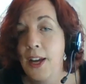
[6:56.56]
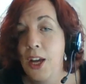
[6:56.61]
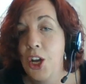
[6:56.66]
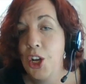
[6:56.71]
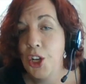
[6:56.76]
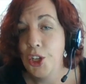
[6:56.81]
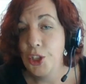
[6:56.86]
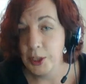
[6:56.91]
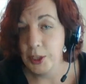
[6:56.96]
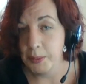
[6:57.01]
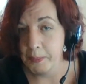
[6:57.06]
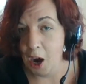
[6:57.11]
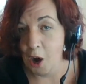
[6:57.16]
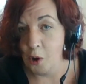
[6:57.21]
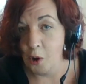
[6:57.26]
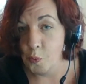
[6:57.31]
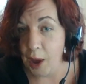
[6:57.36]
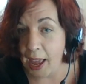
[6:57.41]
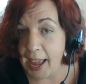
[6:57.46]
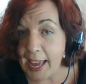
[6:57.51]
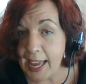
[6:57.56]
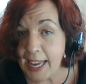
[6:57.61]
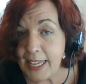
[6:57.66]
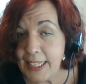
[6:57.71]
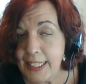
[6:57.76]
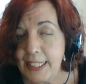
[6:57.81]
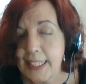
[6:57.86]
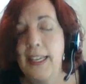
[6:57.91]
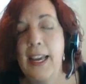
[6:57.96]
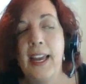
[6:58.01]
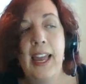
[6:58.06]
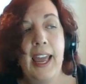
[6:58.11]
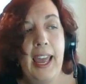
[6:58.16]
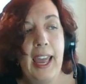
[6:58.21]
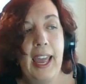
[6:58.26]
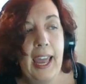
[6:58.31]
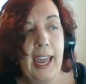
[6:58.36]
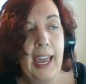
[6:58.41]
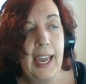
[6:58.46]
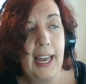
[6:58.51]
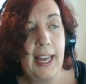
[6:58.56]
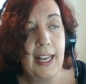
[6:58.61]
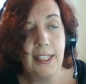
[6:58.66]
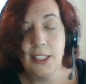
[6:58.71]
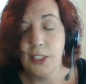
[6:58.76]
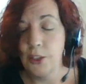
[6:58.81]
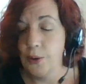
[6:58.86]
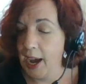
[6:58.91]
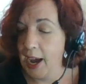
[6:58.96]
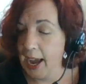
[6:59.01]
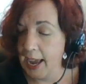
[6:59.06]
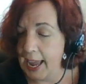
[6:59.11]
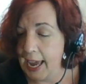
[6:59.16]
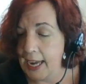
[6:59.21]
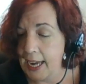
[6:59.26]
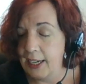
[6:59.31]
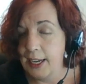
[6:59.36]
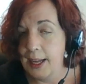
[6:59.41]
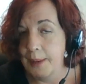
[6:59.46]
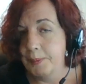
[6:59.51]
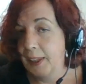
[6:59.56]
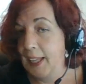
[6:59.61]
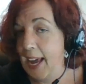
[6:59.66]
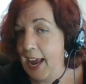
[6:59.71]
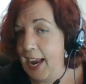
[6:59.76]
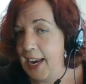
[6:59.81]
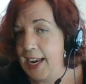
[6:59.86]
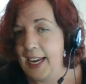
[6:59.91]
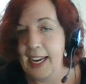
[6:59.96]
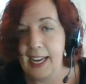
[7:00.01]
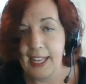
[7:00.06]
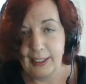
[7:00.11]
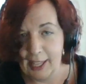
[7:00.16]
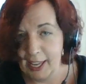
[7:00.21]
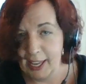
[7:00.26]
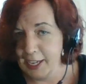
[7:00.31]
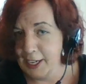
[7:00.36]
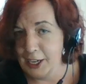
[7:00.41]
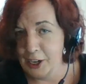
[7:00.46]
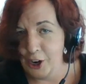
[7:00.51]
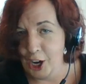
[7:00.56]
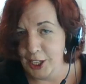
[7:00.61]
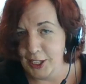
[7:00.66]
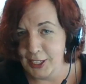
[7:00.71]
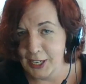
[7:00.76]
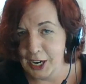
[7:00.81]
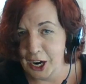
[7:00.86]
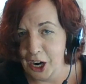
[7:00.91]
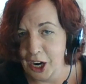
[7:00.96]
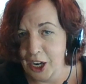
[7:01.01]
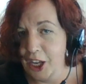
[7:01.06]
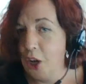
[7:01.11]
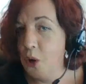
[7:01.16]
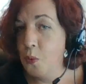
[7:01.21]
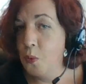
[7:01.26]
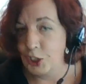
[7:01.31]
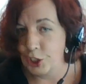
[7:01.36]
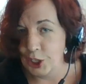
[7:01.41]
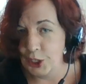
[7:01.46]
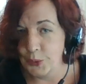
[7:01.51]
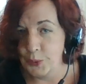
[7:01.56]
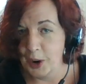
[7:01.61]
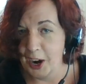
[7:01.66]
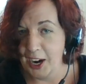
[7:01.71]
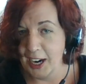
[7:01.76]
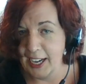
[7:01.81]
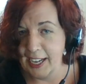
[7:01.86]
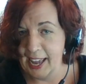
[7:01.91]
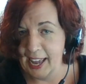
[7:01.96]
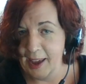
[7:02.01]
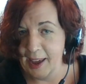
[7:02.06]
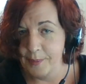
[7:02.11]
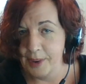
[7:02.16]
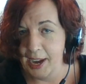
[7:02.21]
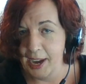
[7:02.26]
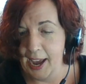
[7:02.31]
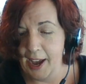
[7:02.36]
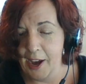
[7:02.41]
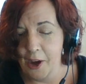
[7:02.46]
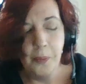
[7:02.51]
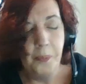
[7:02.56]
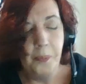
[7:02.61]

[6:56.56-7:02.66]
to part ways. And so I ended up landing in London, Ontario, which is where I am now.